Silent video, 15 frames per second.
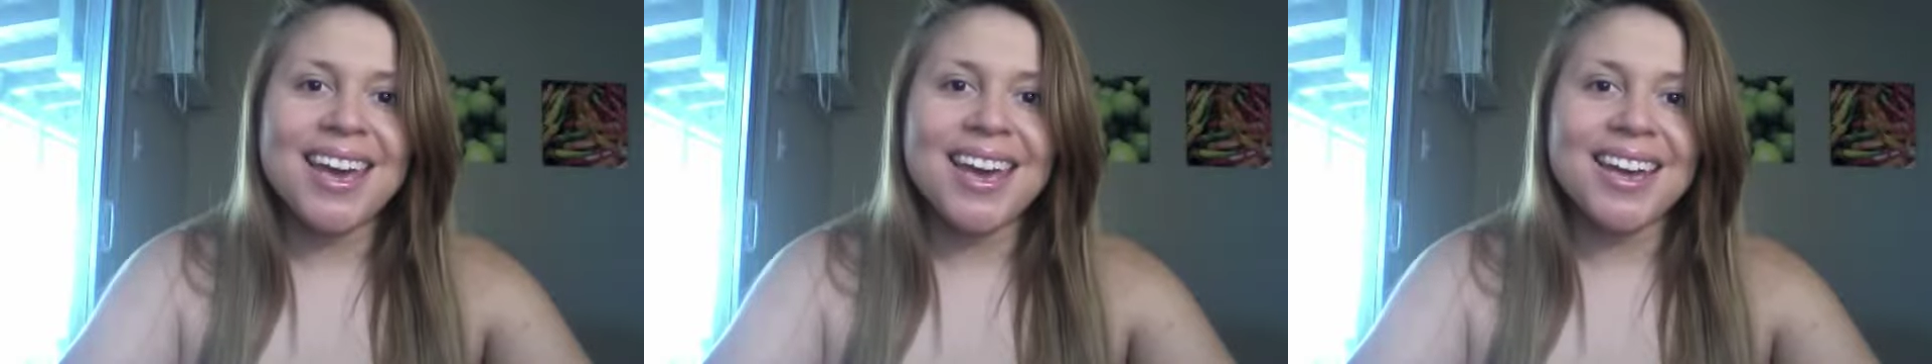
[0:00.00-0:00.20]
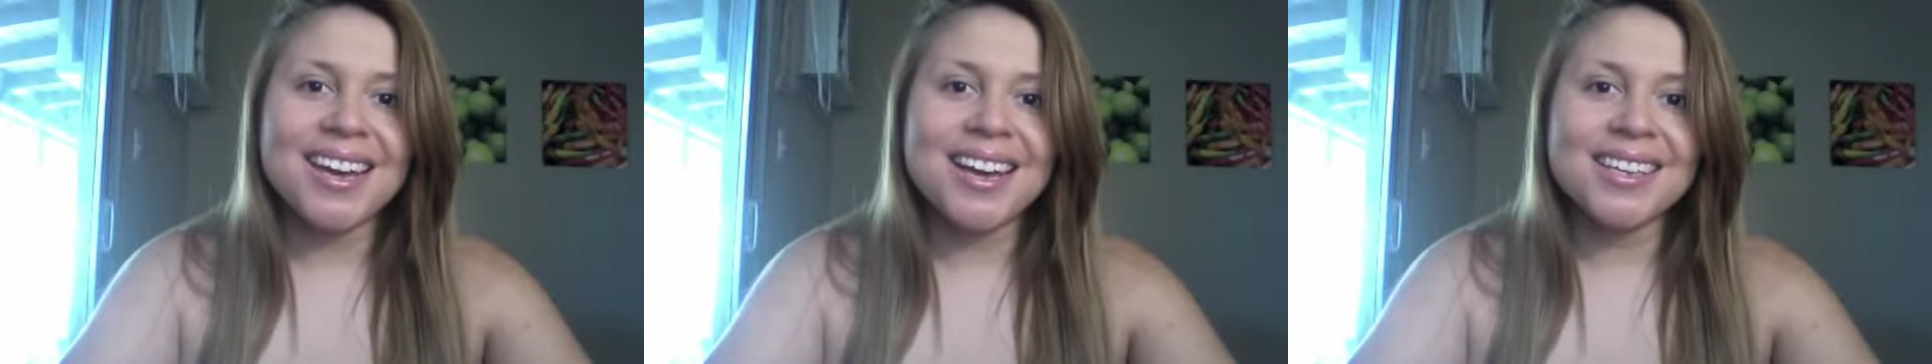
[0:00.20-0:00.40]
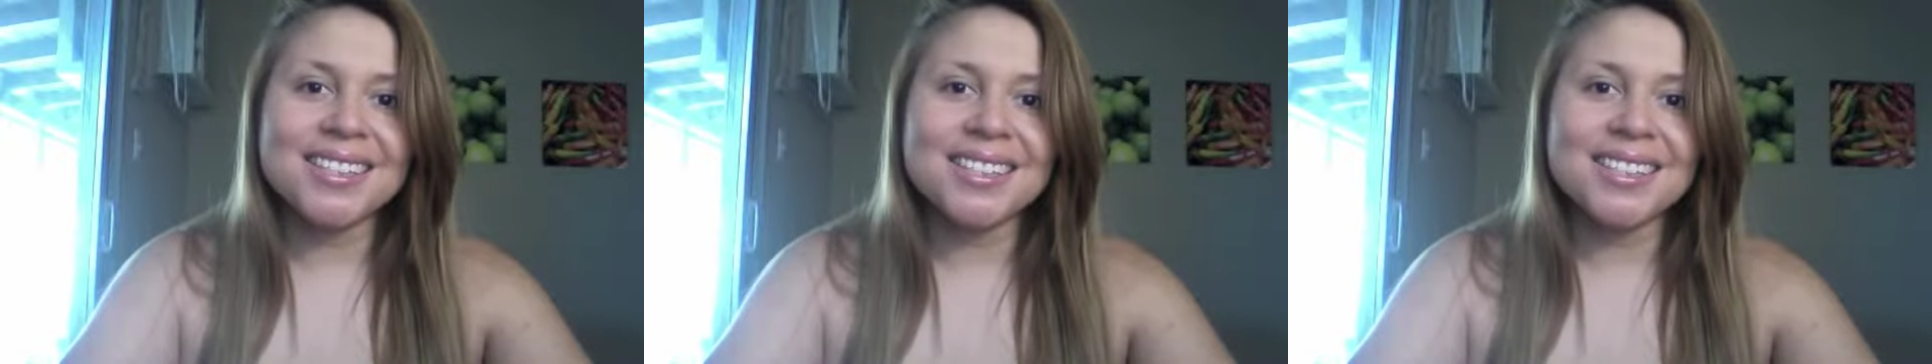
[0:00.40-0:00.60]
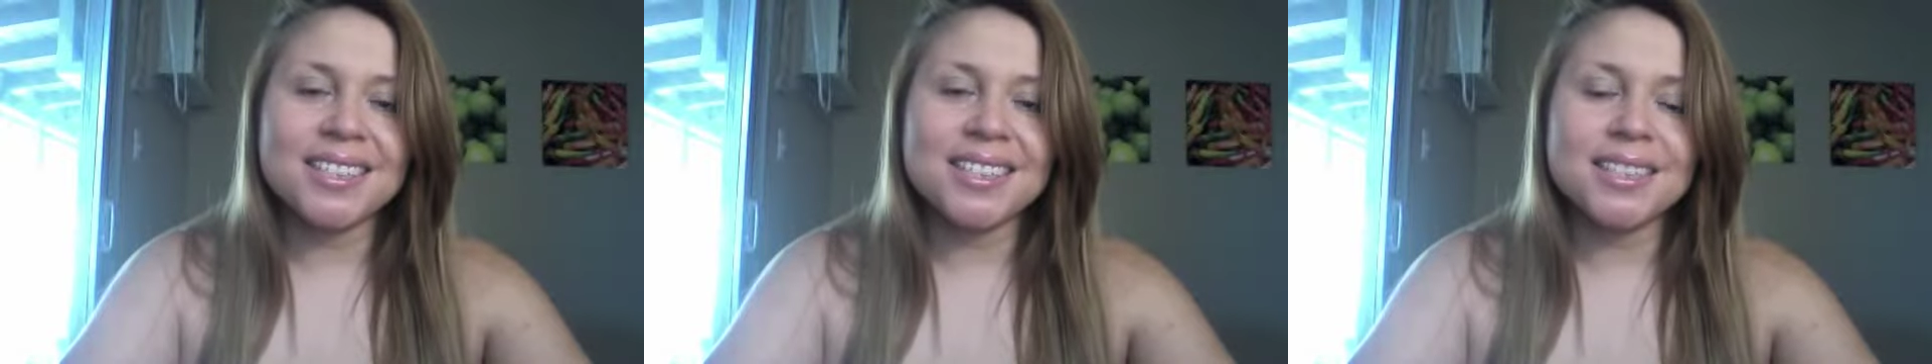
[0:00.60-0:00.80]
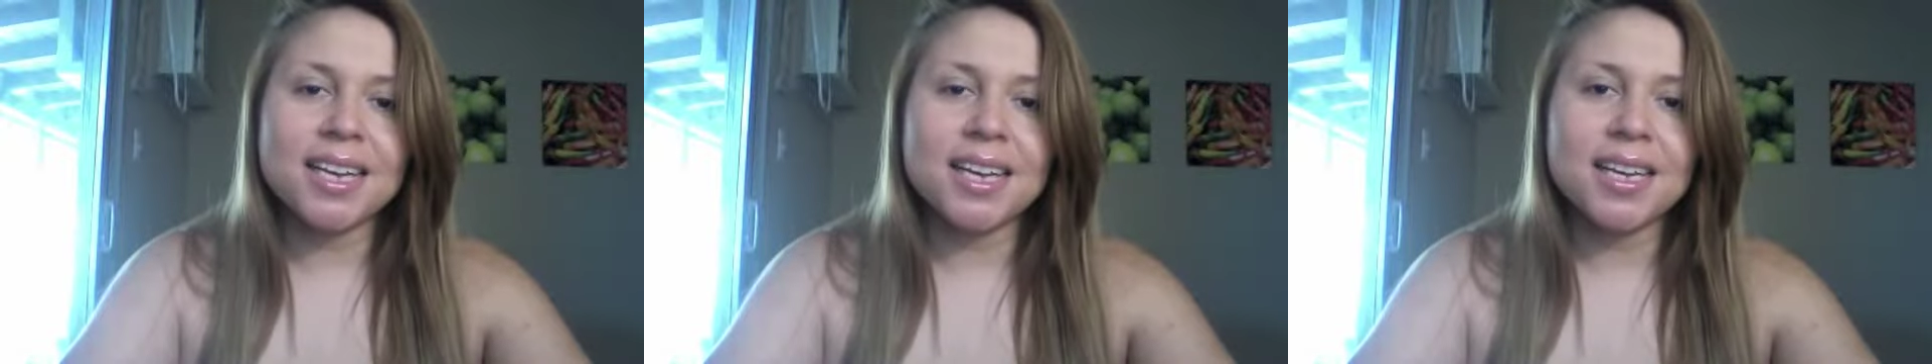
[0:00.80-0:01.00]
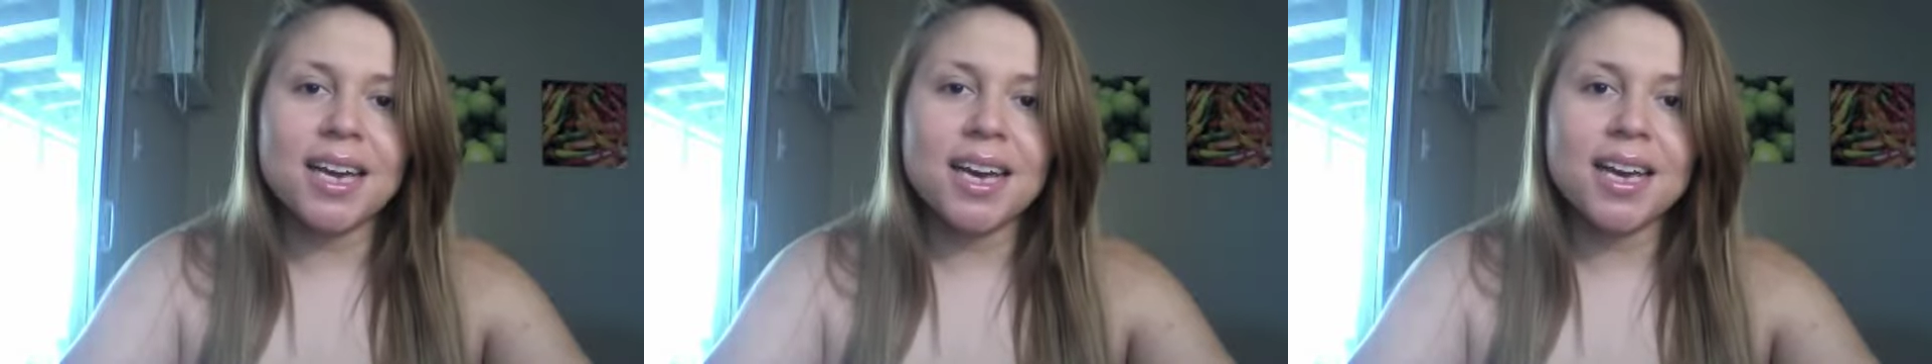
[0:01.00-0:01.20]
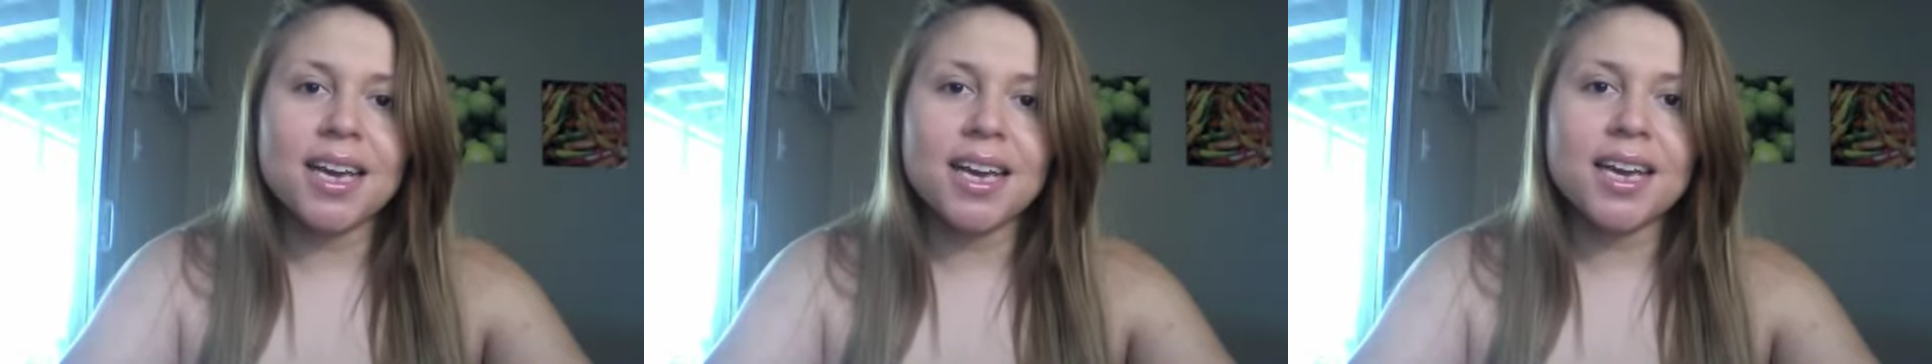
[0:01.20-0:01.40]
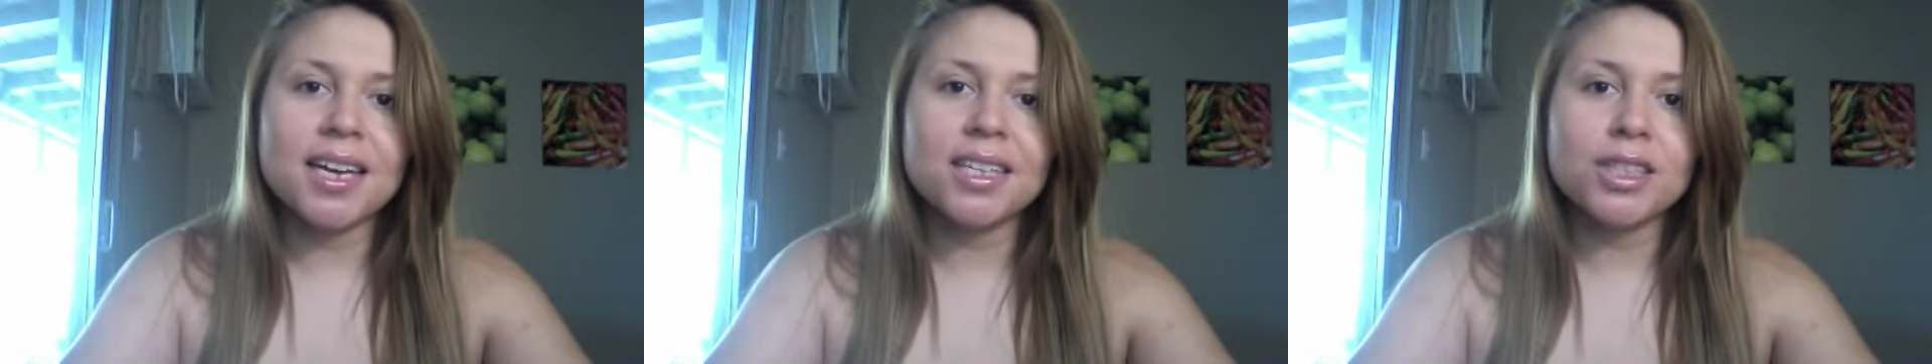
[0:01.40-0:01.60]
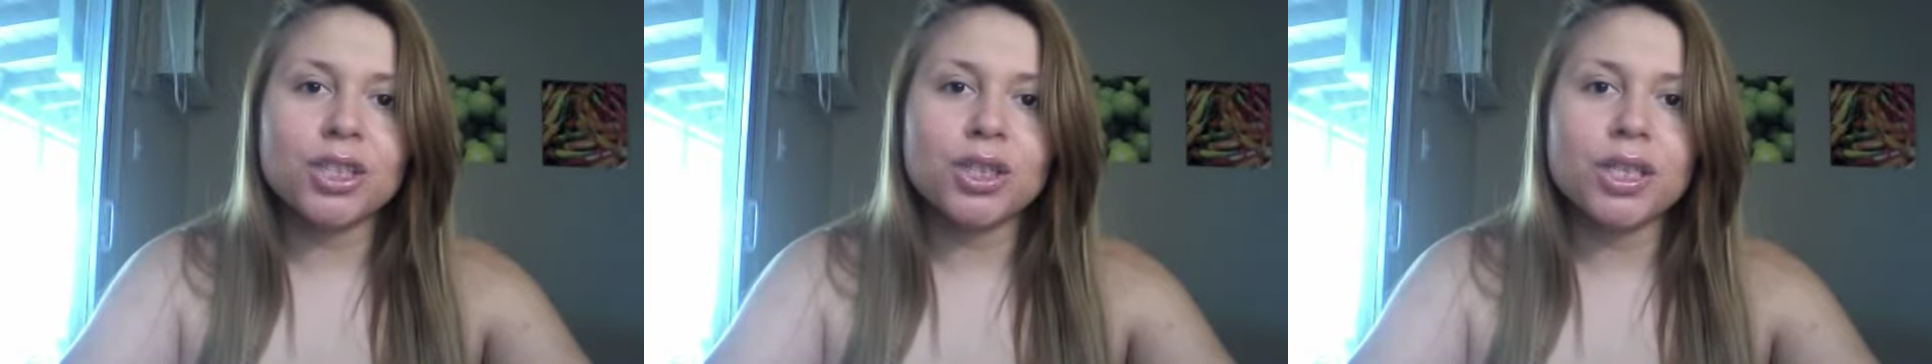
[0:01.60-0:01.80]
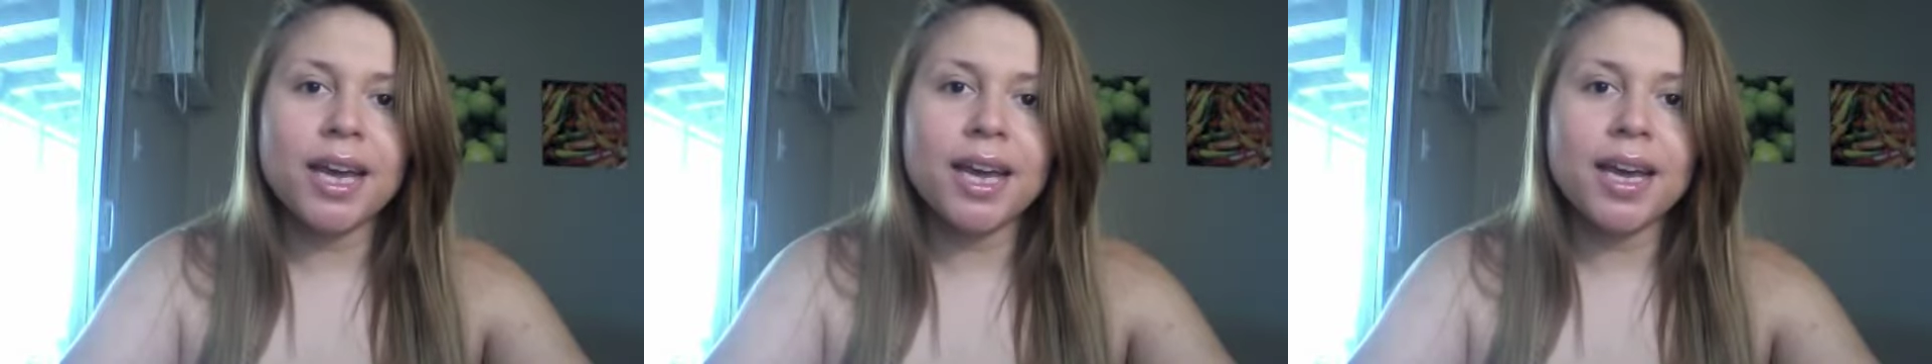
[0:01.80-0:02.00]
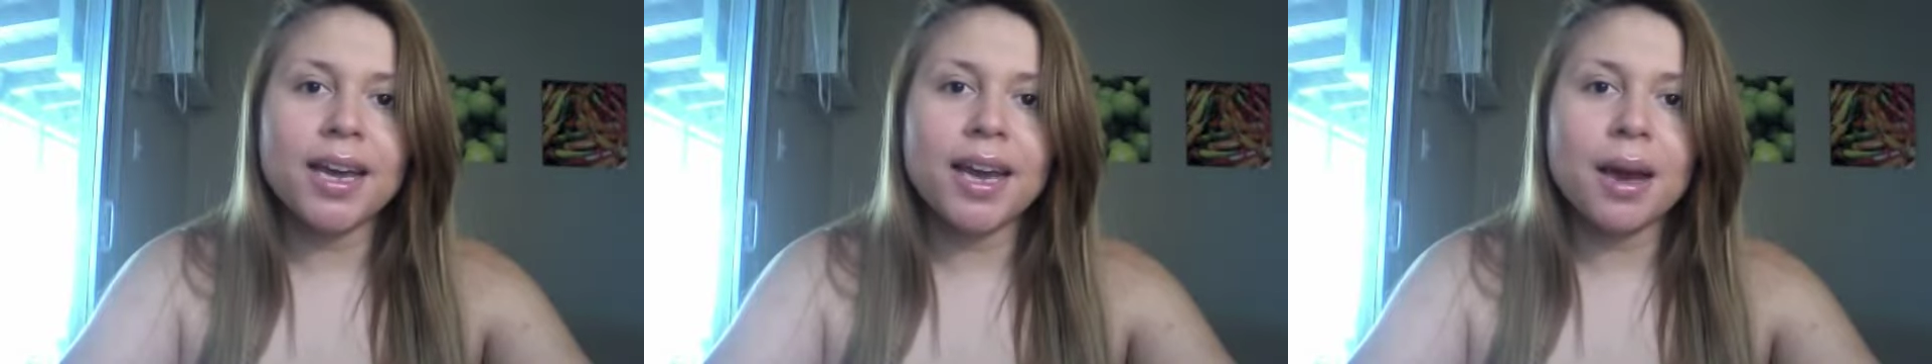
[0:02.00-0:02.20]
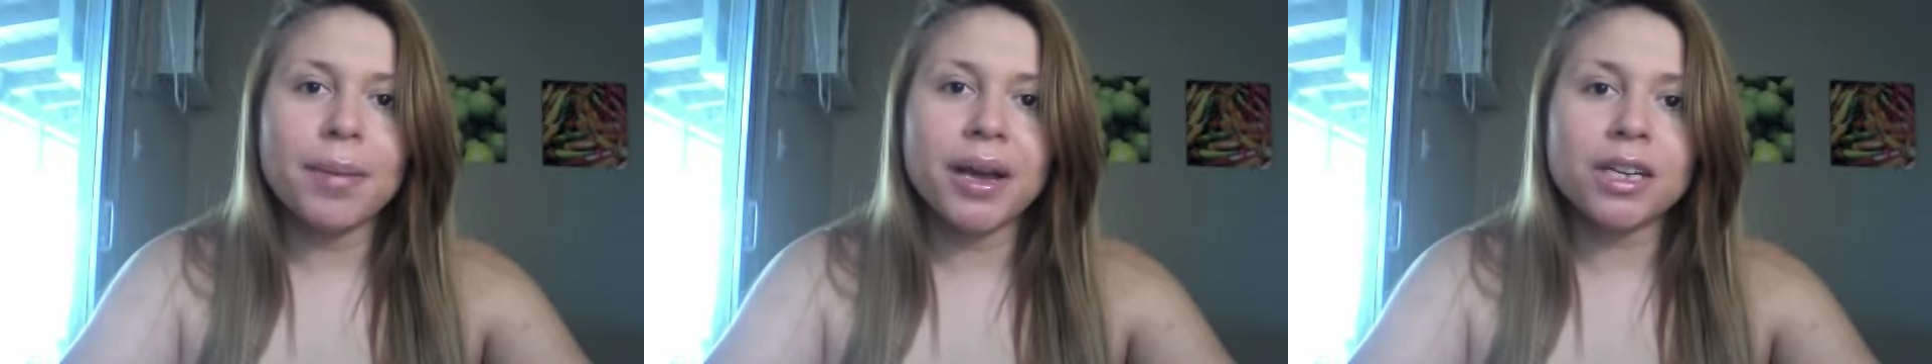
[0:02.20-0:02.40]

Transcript: Hey guys, this is Senya and today I'm